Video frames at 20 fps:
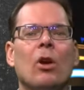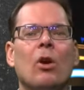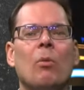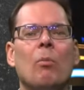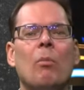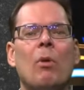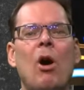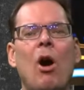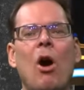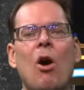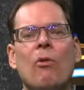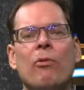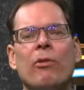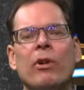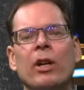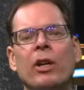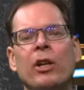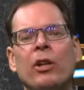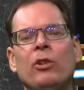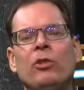
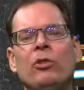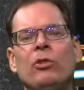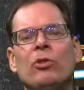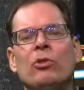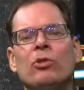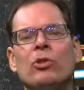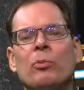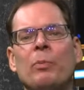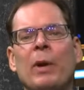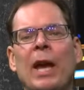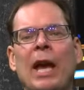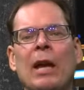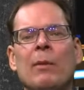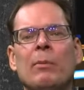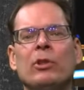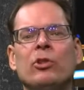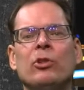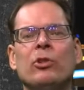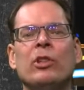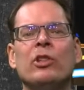Moreover, you should be
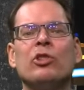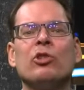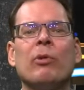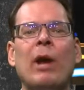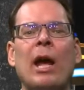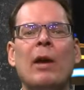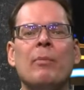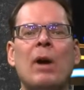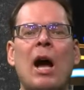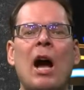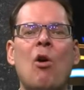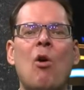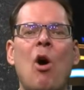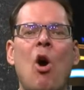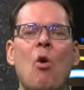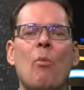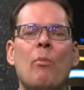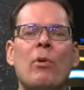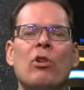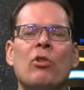able to describe how
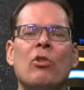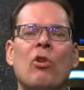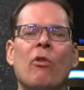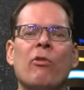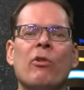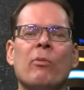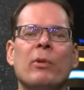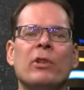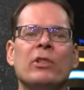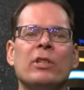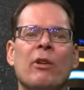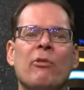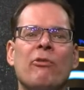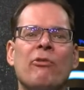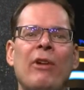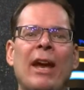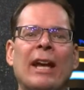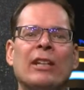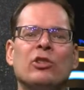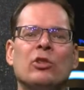open government
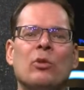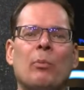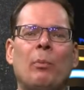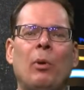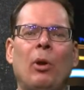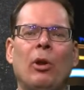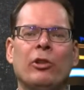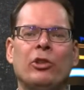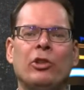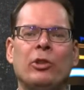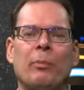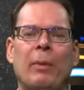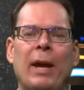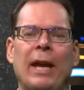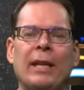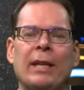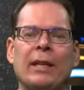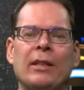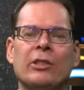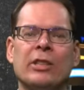affects the
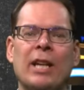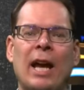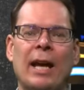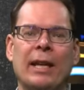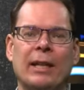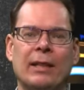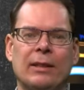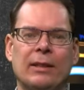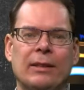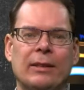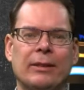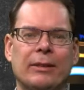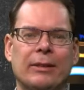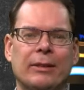policy-making cycle.